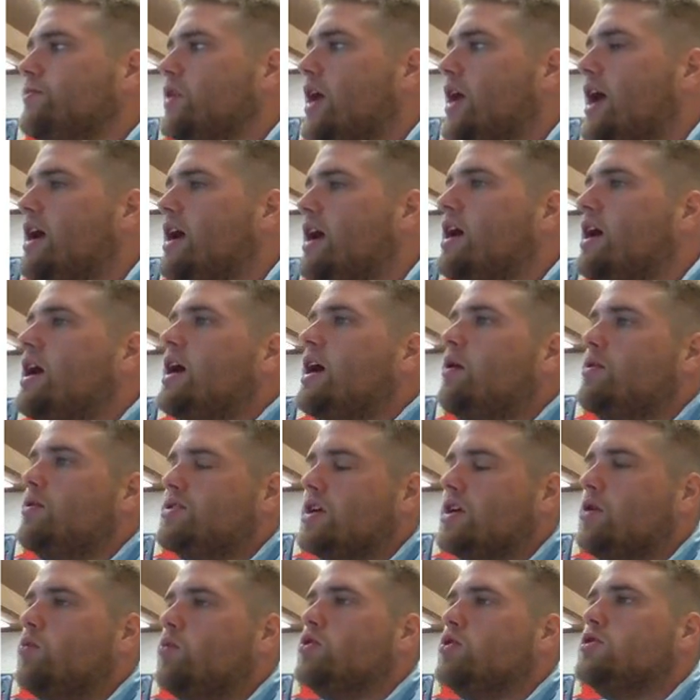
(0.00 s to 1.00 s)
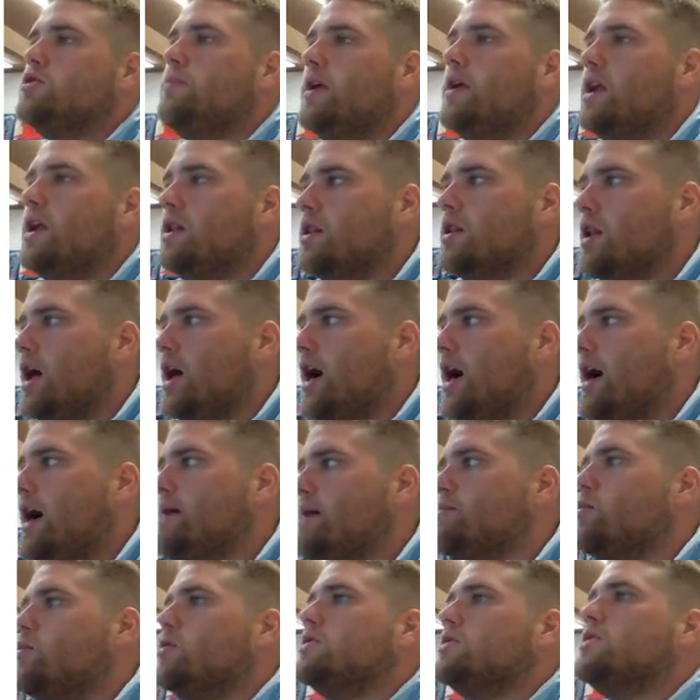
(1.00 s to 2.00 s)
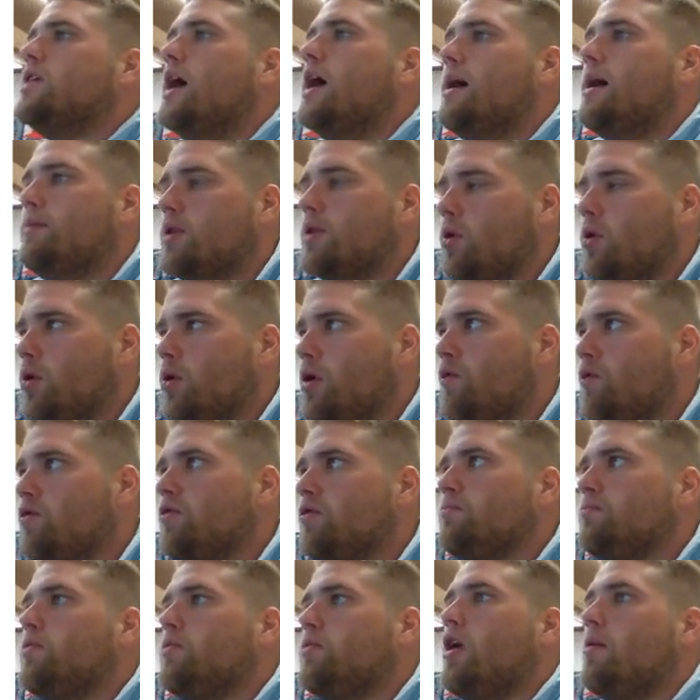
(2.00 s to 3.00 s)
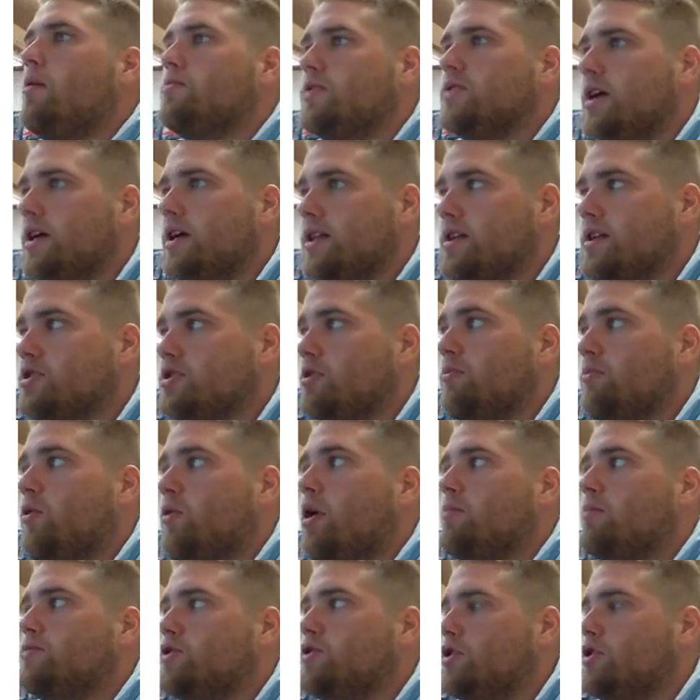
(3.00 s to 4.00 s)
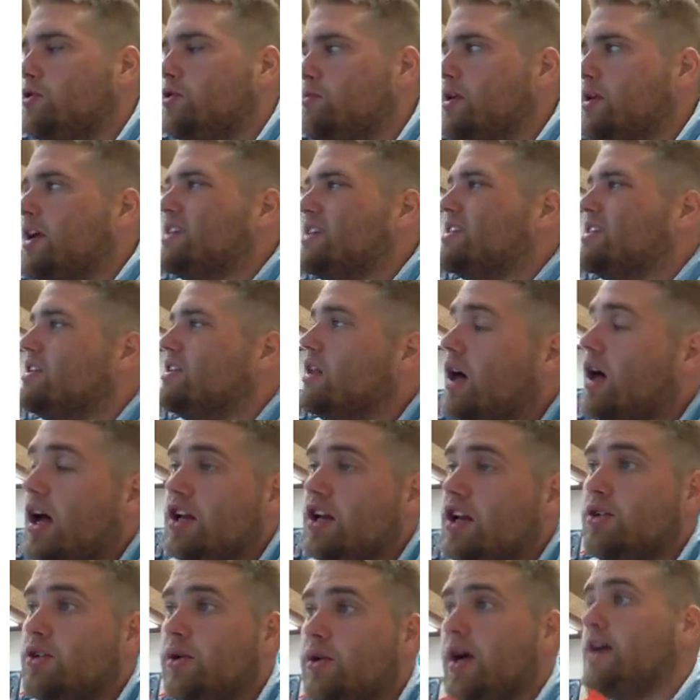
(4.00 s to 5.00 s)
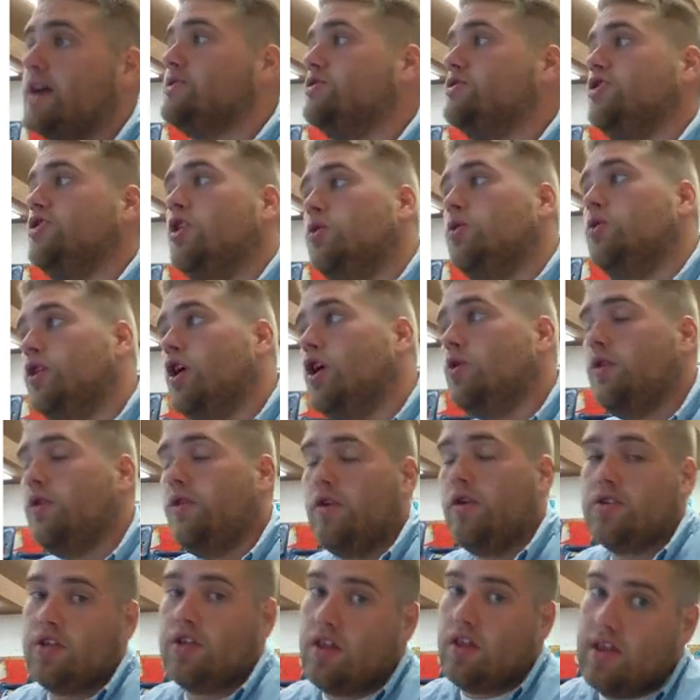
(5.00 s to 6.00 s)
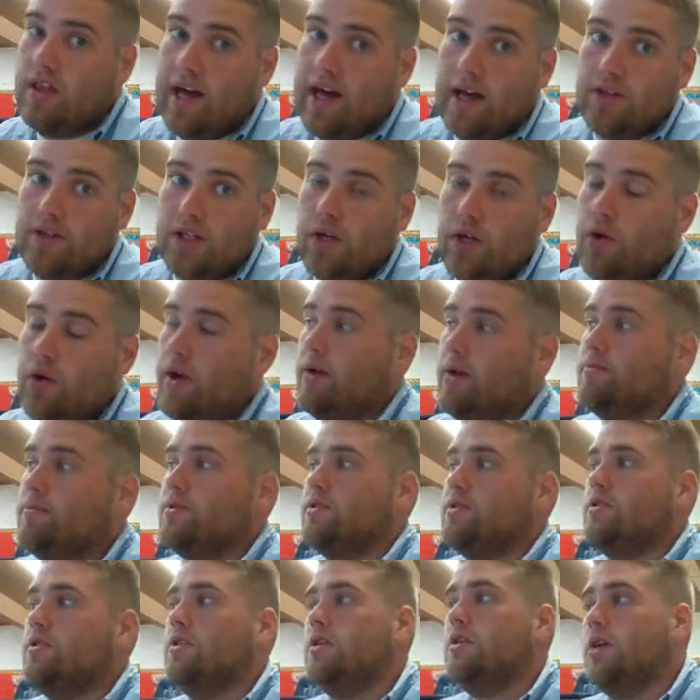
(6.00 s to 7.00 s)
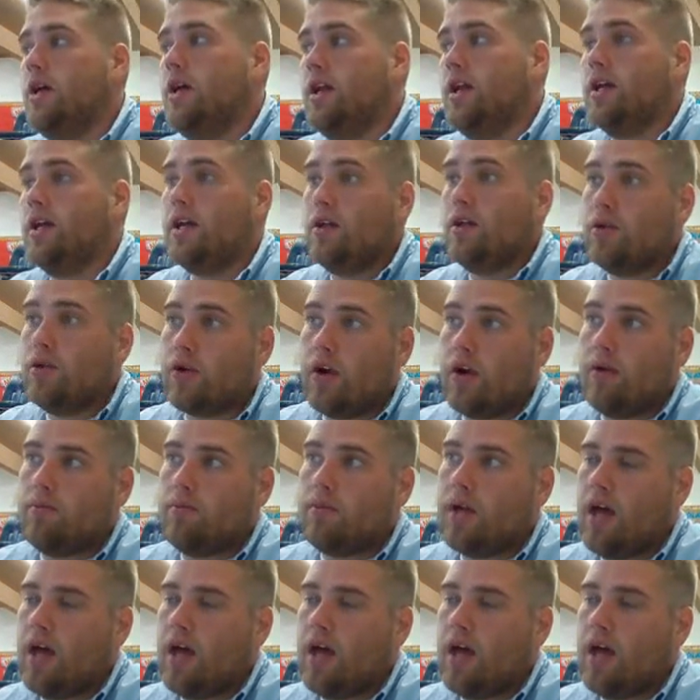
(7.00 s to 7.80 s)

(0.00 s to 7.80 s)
Okay, once again, we'll spend a lot more time going over problems like this on problem 2 because a lot of you guys don't know that there's 1,000 grams in a kilogram.